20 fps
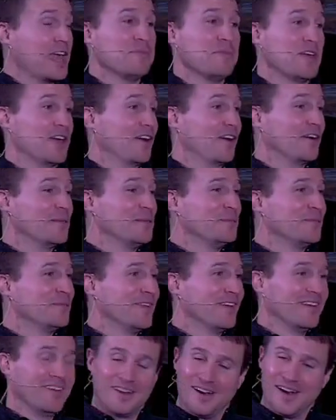here,
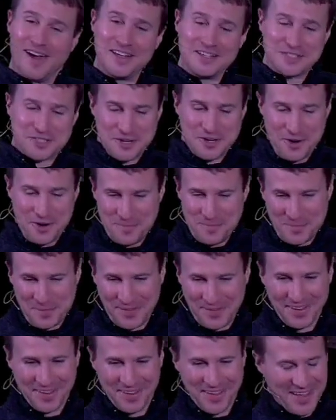all right? So.
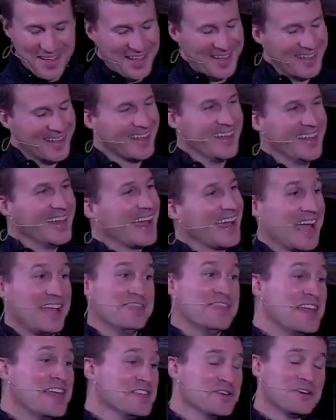And
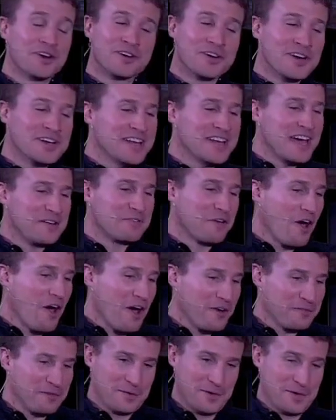then you agreed to have
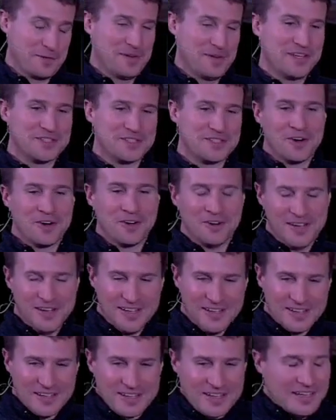coffee with me, so
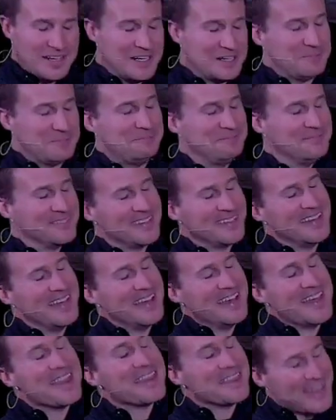
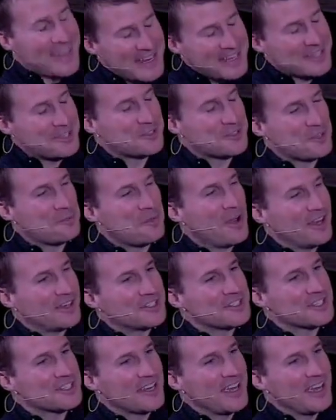thank you so
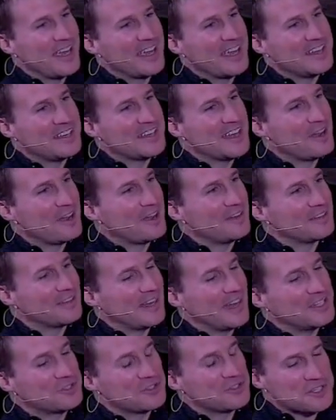much. And
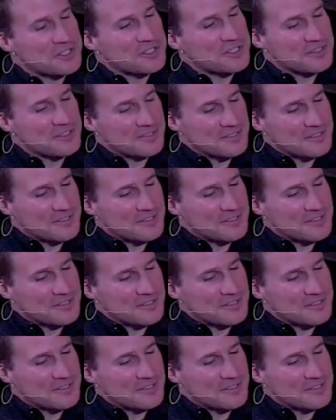I trust